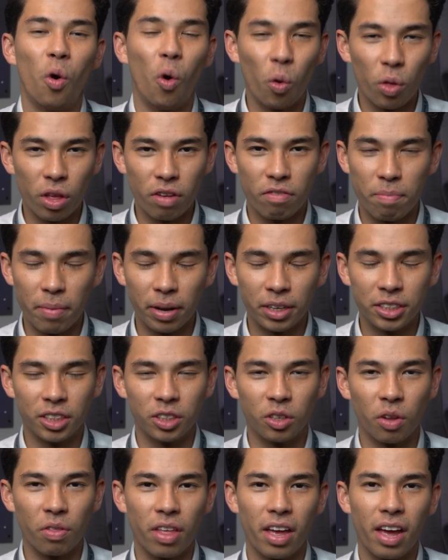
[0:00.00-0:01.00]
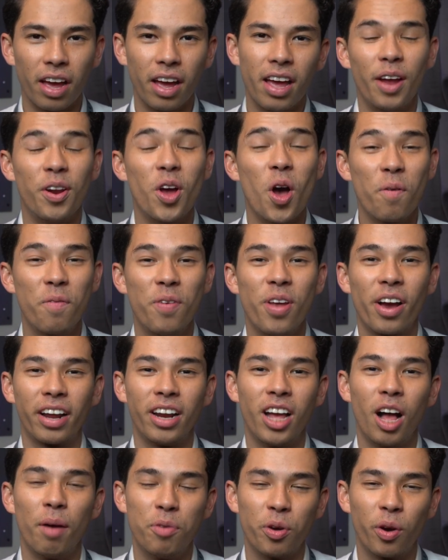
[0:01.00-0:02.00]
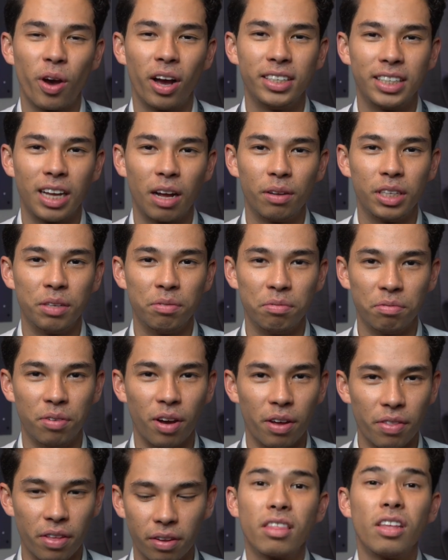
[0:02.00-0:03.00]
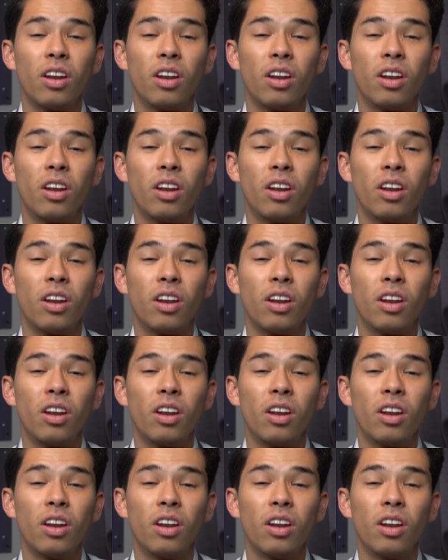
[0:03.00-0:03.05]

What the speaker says: All the information is on there, and hopefully I can help you guys out even further.